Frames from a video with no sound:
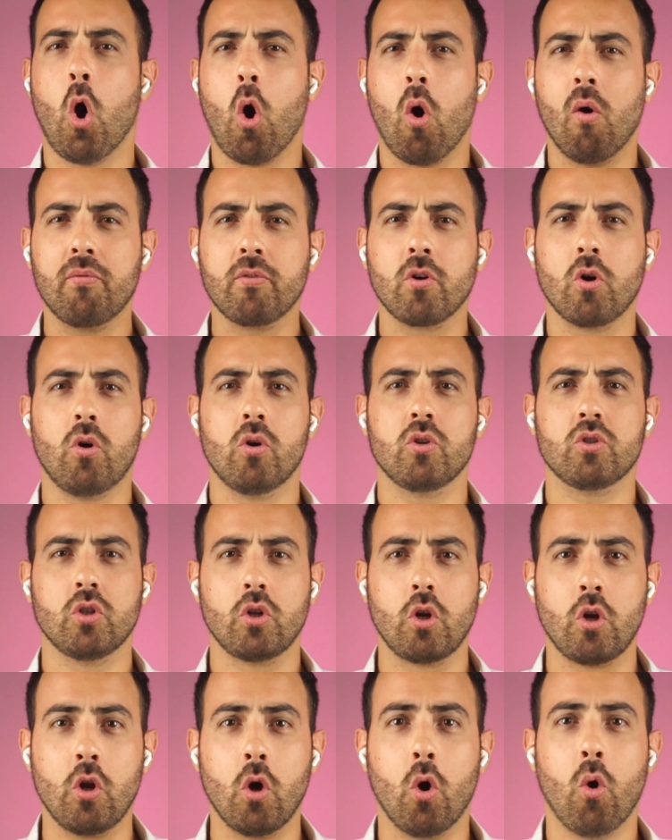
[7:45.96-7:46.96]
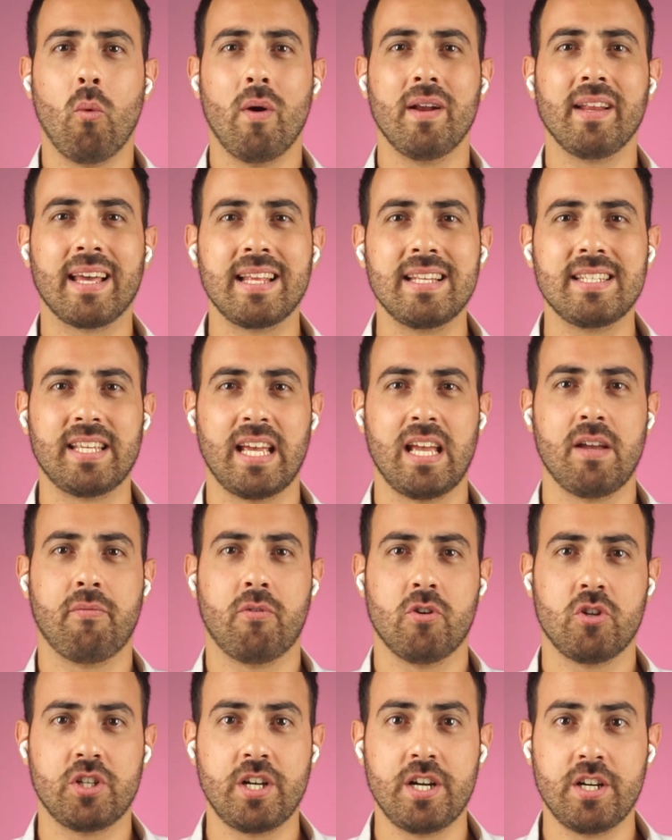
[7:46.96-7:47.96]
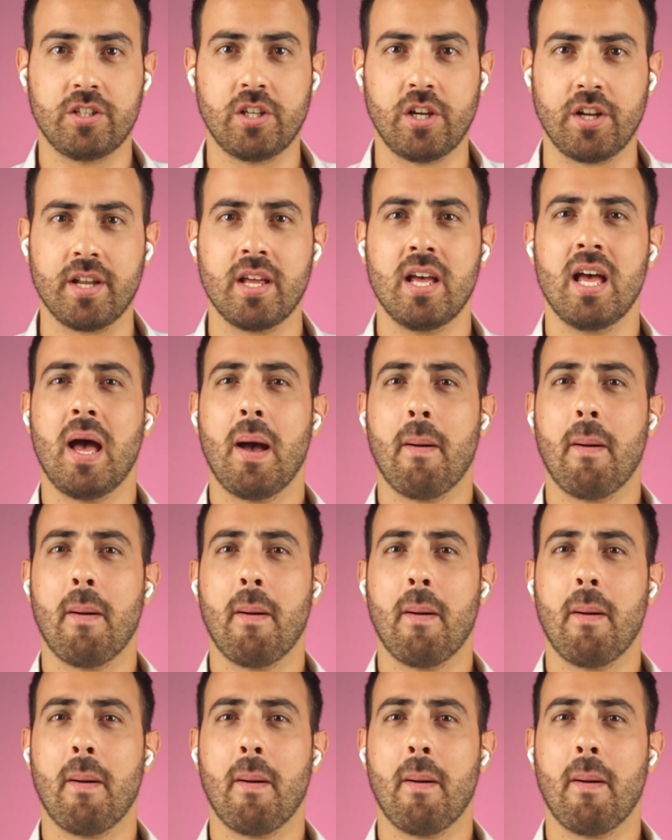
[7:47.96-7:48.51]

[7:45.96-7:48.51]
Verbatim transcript: Of course, no one can say for certain,